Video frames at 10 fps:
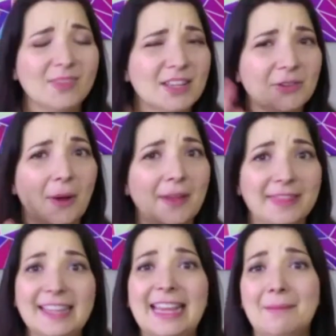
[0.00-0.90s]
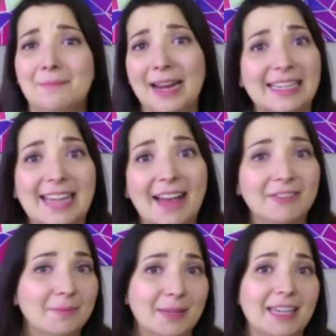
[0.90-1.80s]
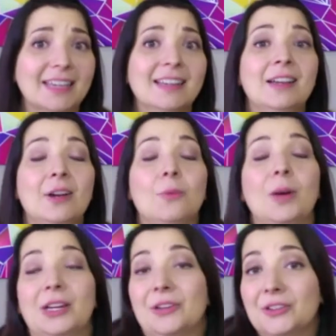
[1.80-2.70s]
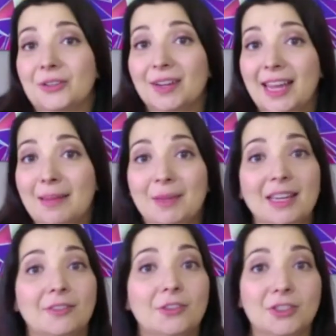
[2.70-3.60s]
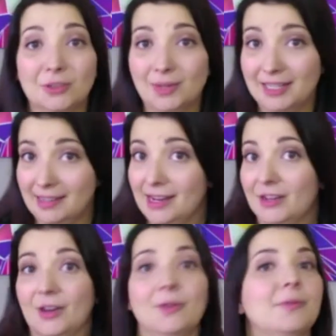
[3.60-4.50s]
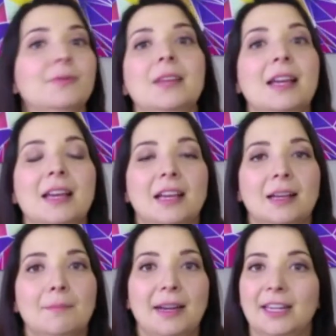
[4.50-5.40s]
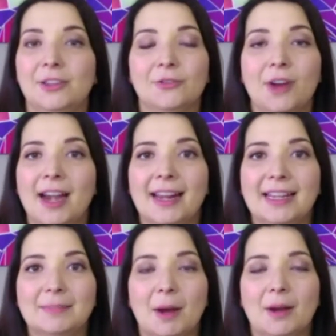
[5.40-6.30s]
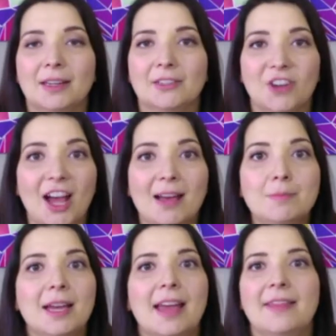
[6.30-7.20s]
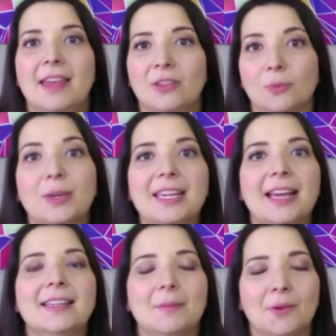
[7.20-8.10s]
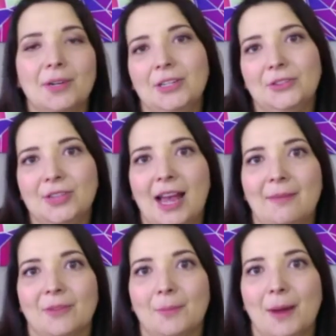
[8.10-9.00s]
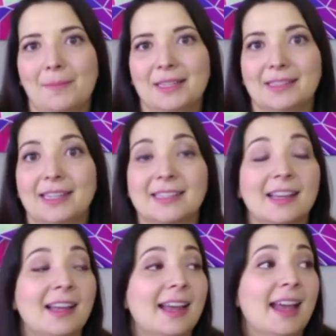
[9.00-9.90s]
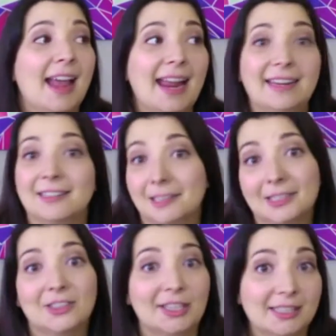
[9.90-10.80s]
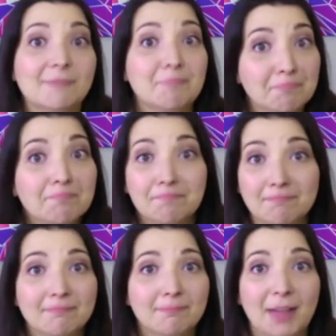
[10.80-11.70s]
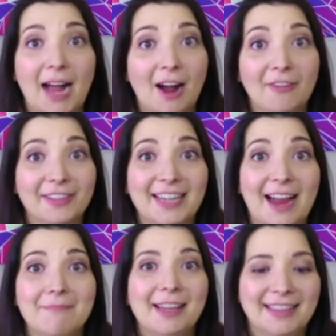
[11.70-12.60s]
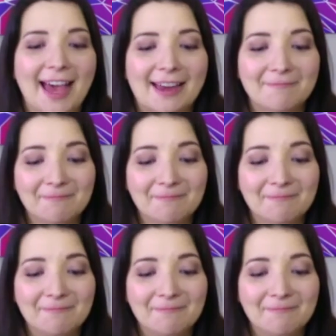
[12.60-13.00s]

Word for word: So I think that might have to be what you're doing, Amy. If you just want to say, you know, Monday through Friday is my job, and then the weekend I'm going to do time for my business. And just block off the time like that.